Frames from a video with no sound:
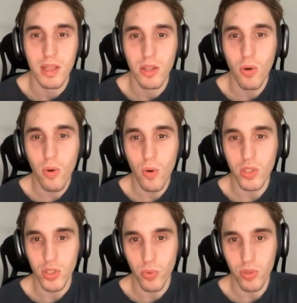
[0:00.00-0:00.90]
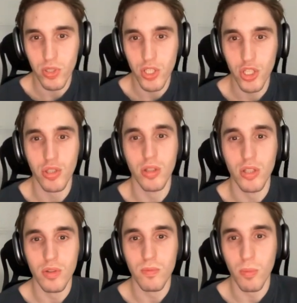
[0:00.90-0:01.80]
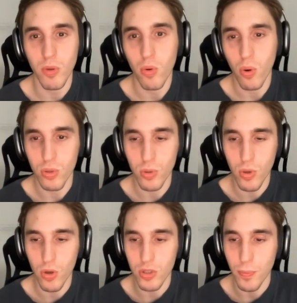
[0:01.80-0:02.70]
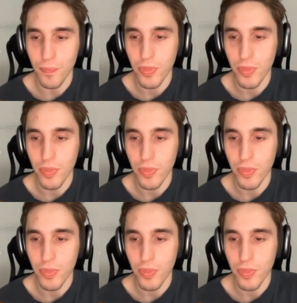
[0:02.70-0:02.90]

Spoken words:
no-code and transitioning from no-code to code.